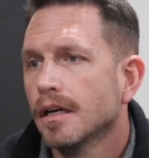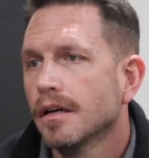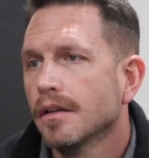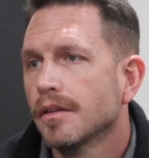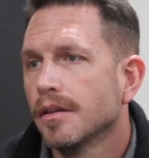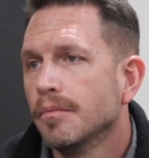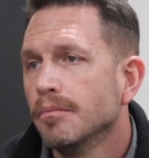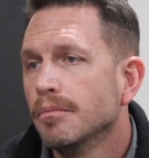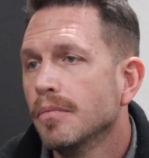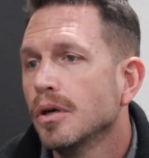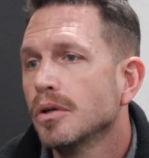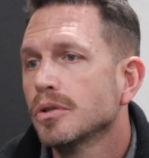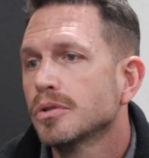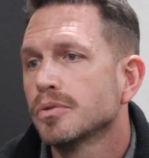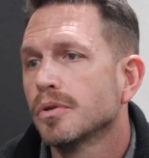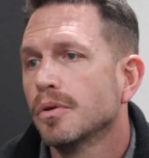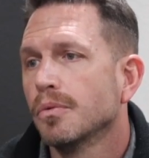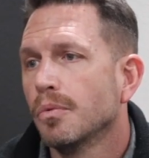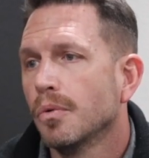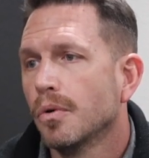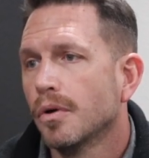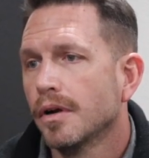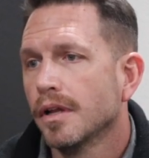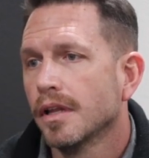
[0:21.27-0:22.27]
The most
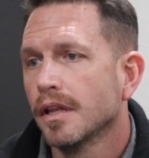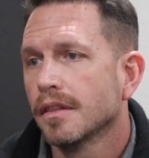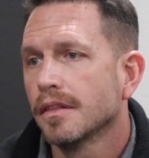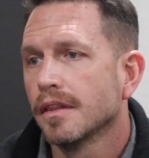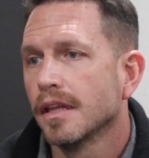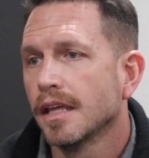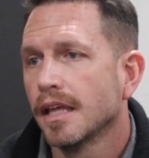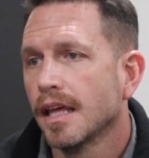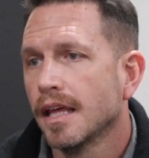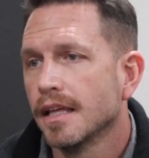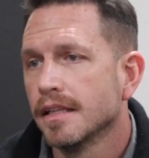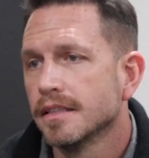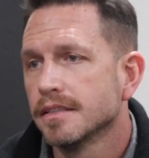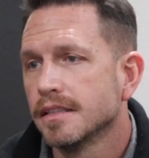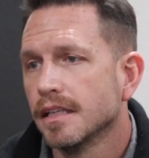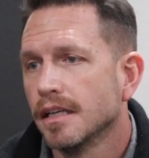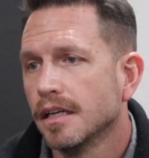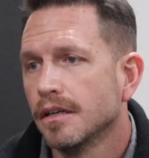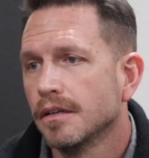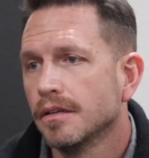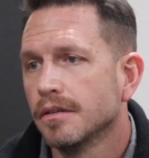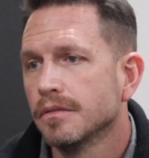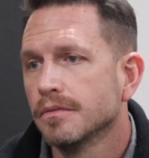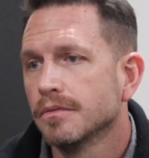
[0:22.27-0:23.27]
rewarding thing, hands
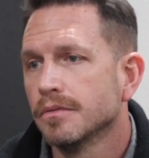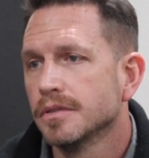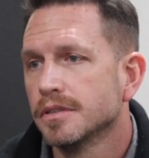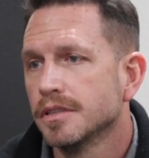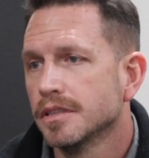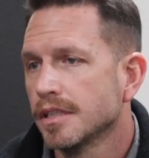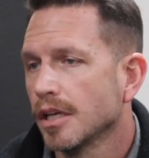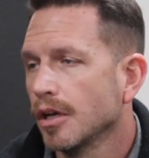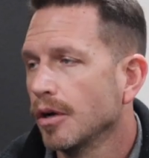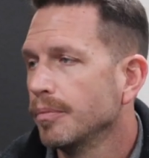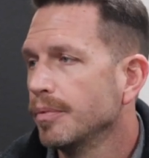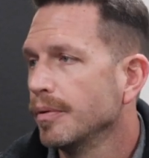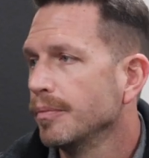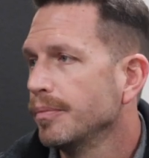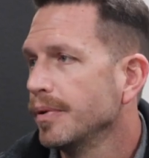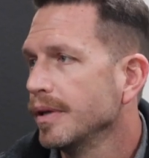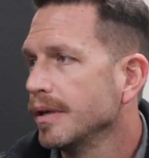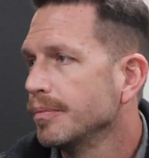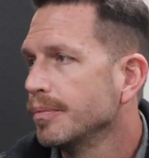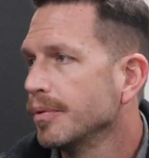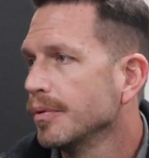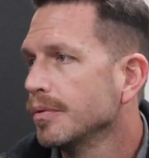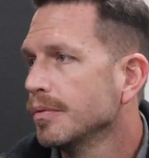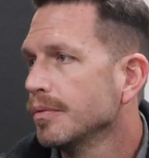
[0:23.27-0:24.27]
down, was just helping
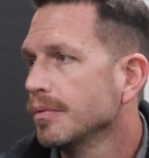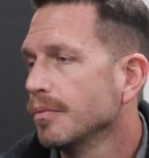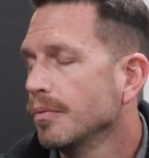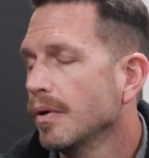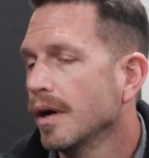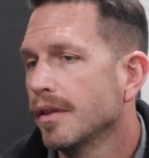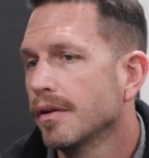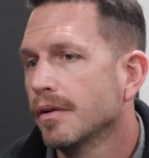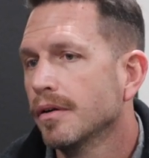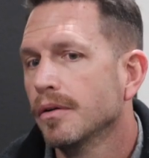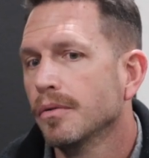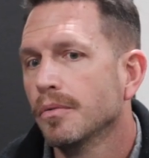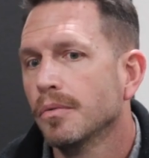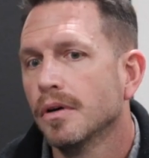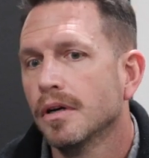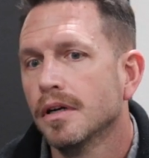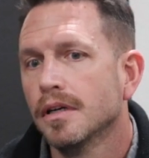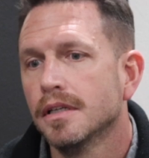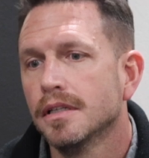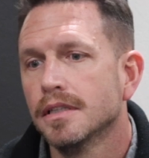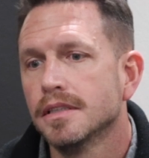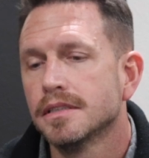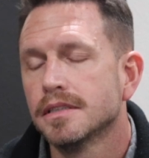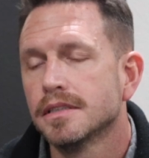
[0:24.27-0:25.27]
people. Whether it
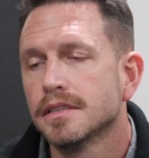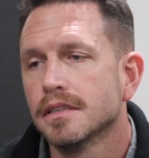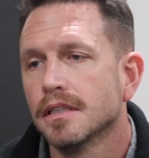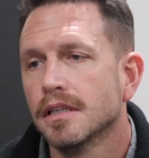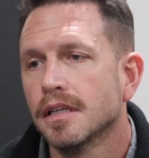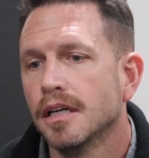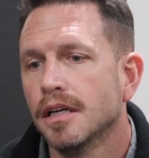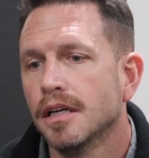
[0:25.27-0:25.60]
was,